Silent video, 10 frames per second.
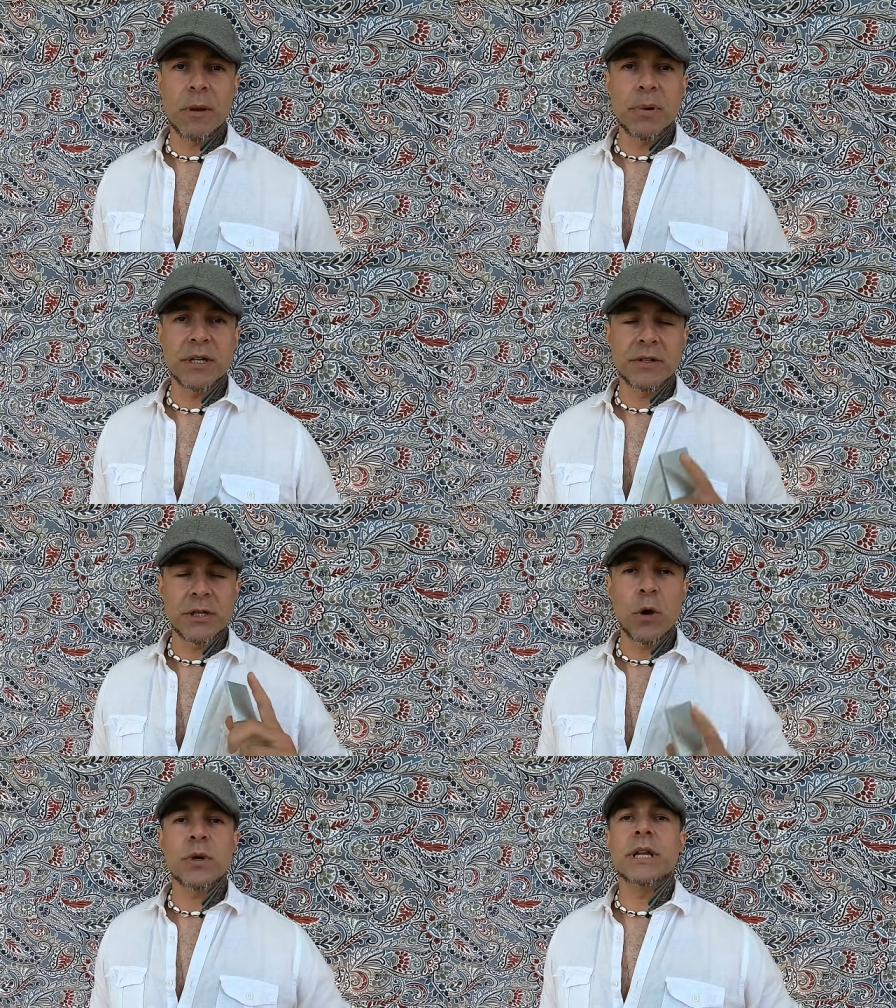of my buddy
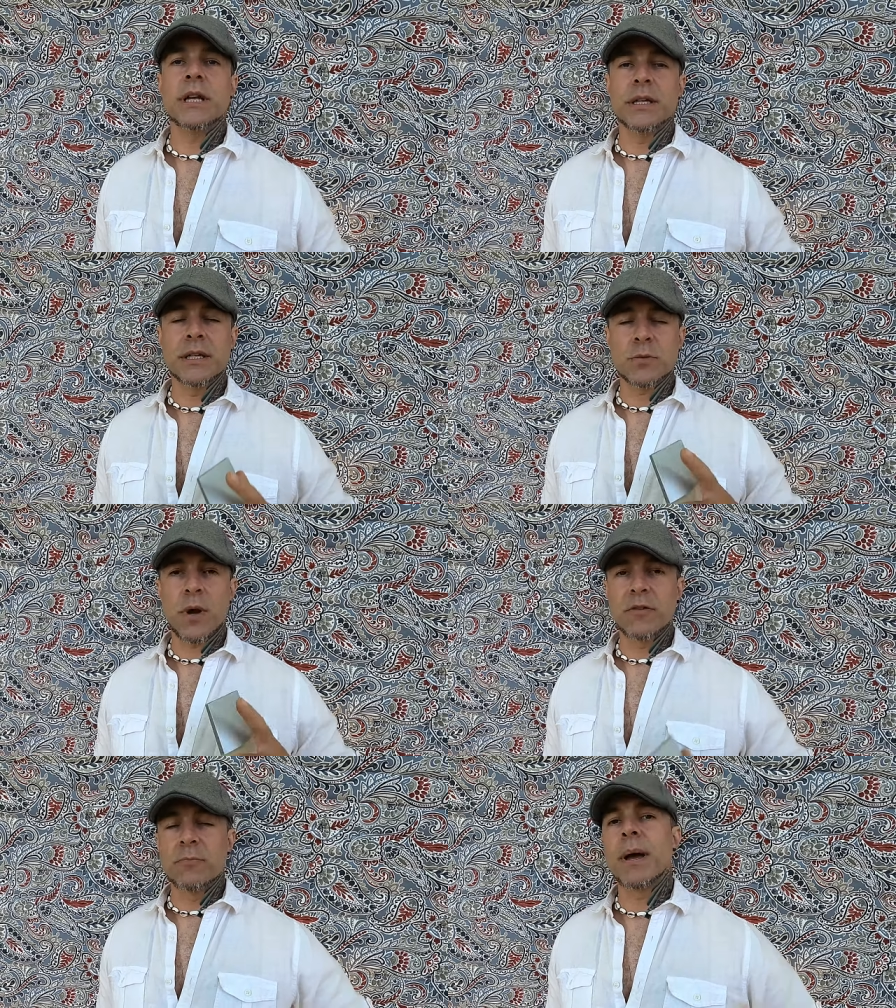Tony and his
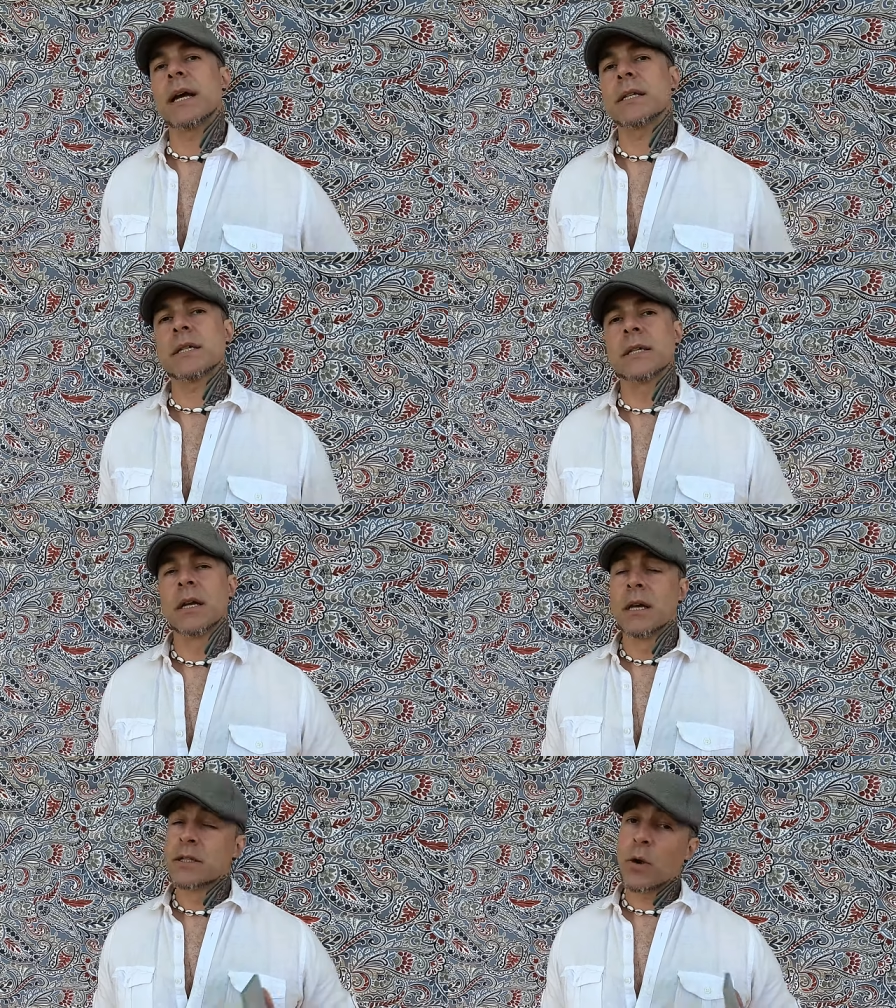wife Bex.
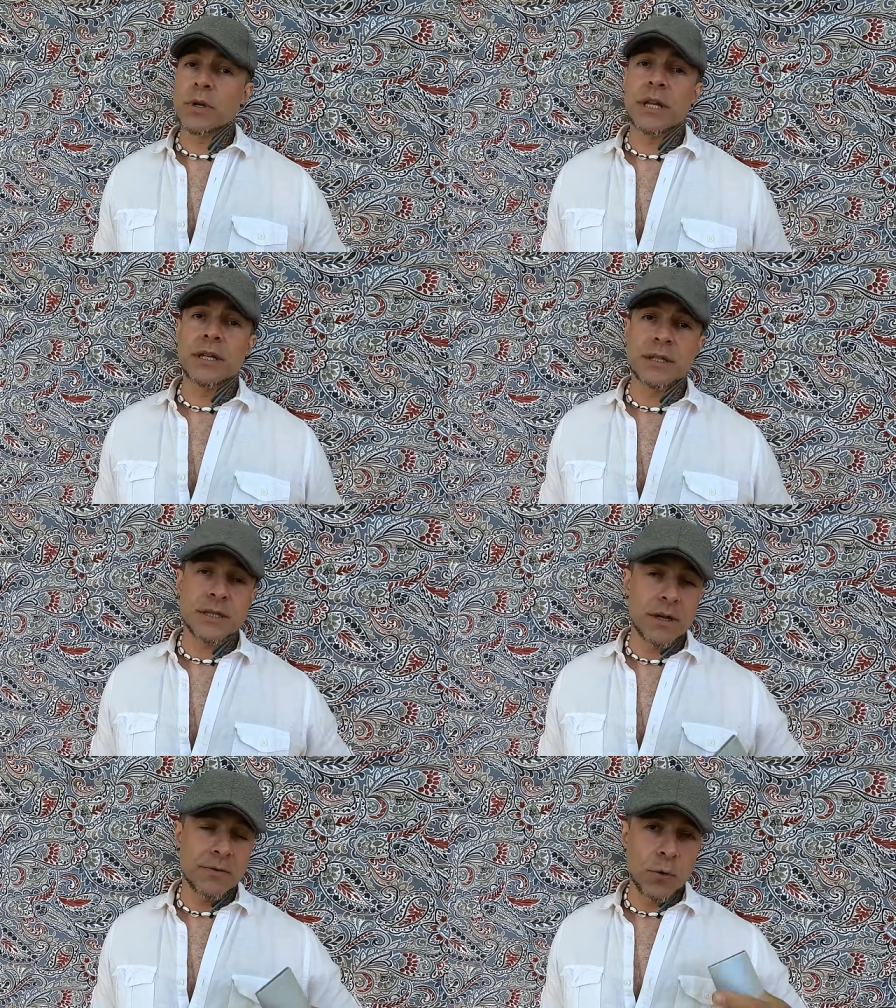Tony
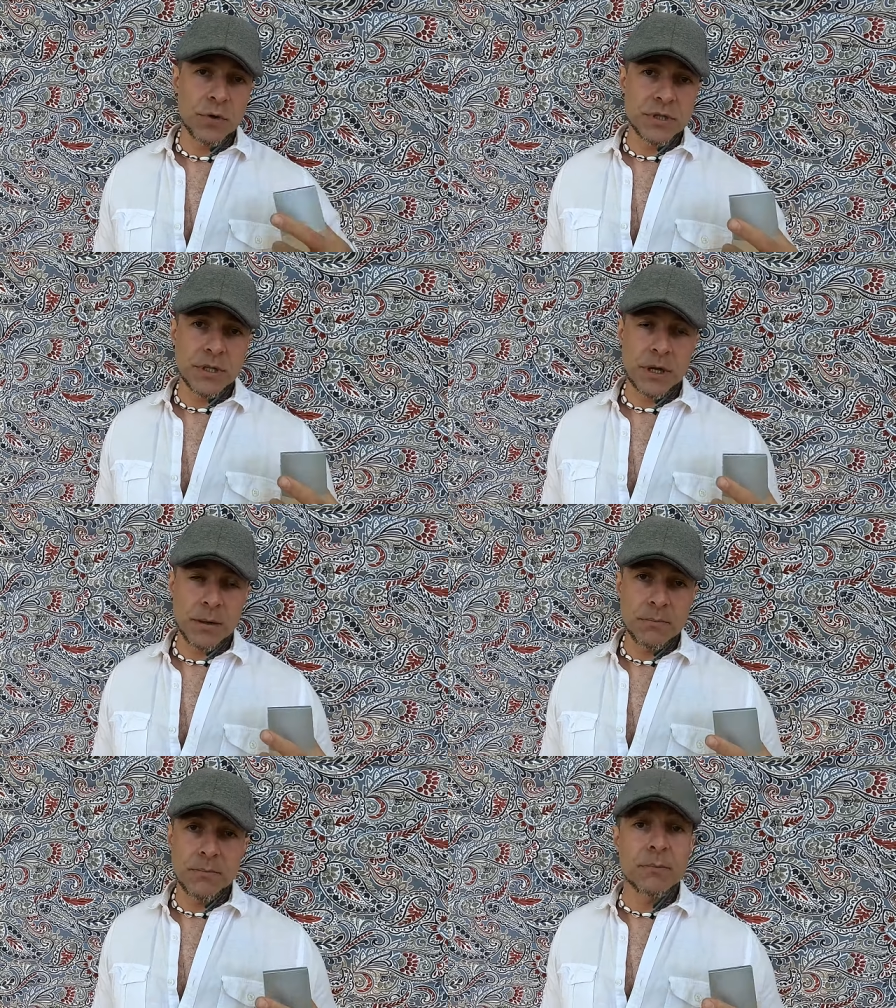is, of course,
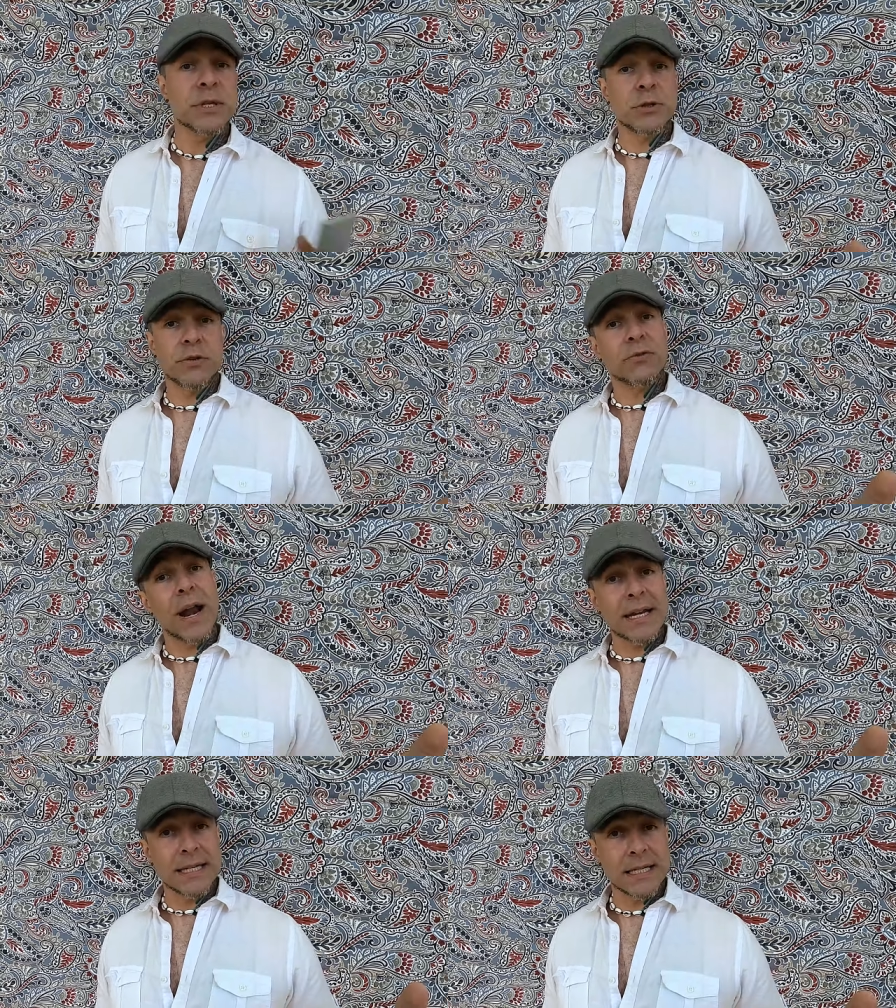Mr.
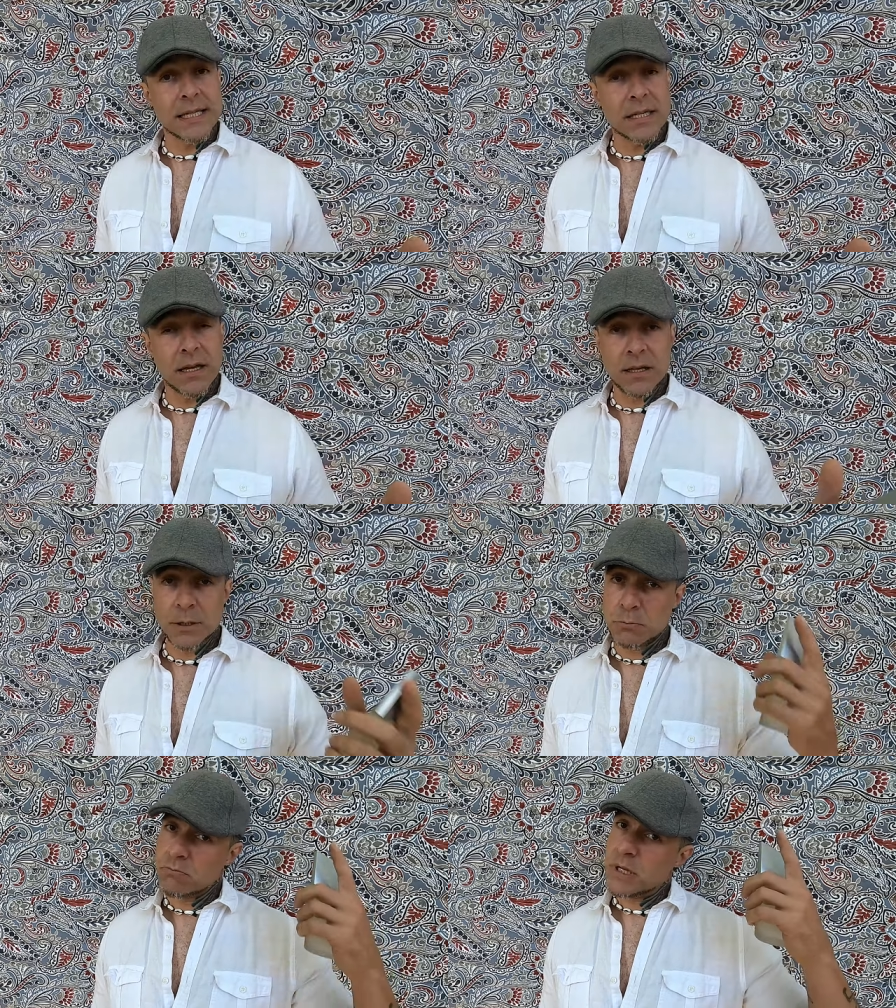
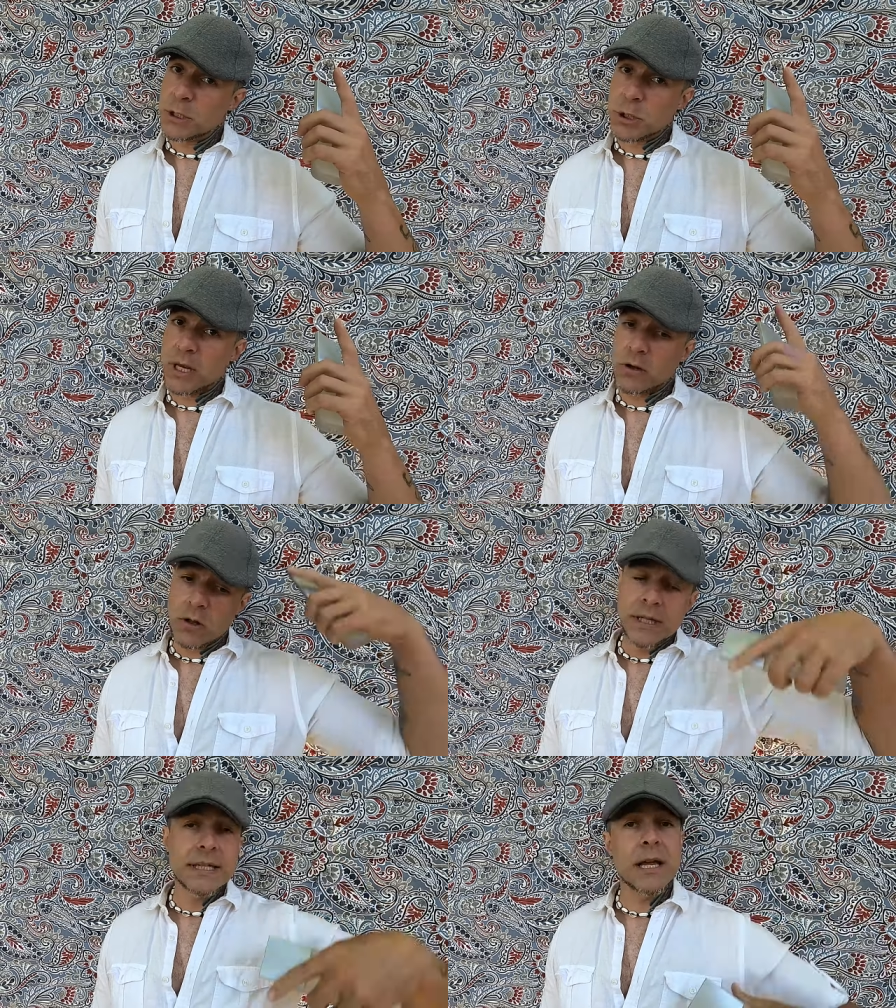Fragdicted. His channel
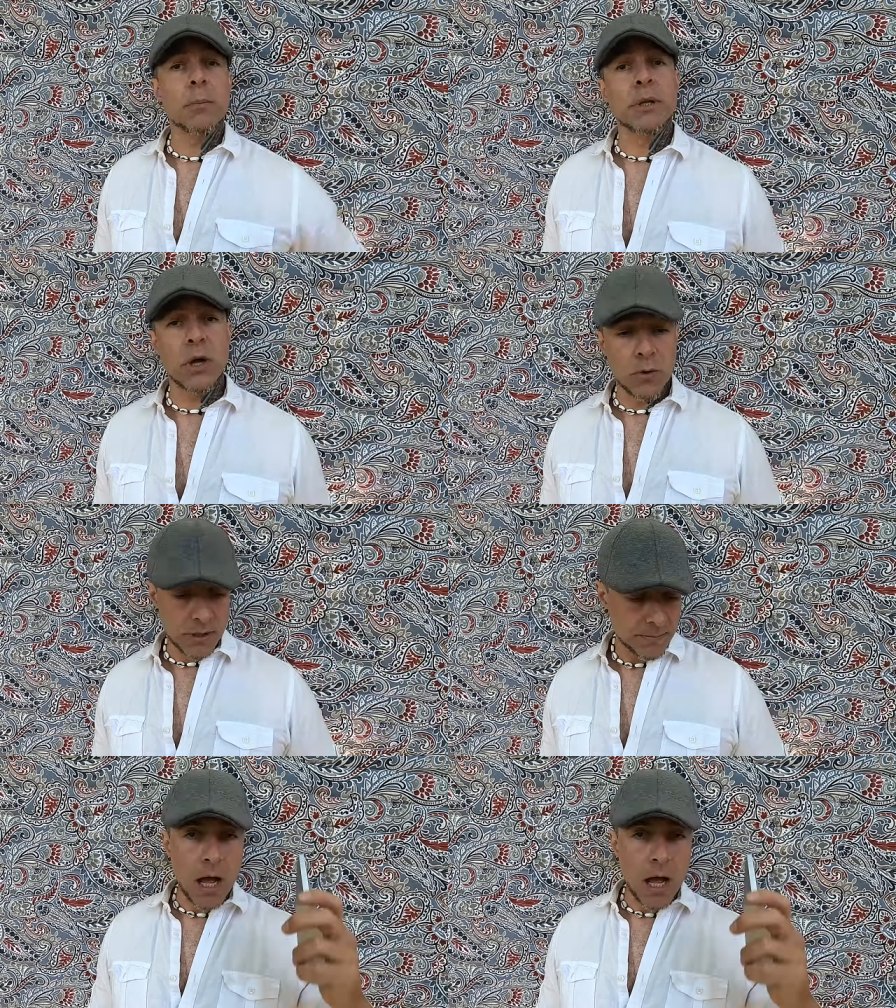I'll link down below.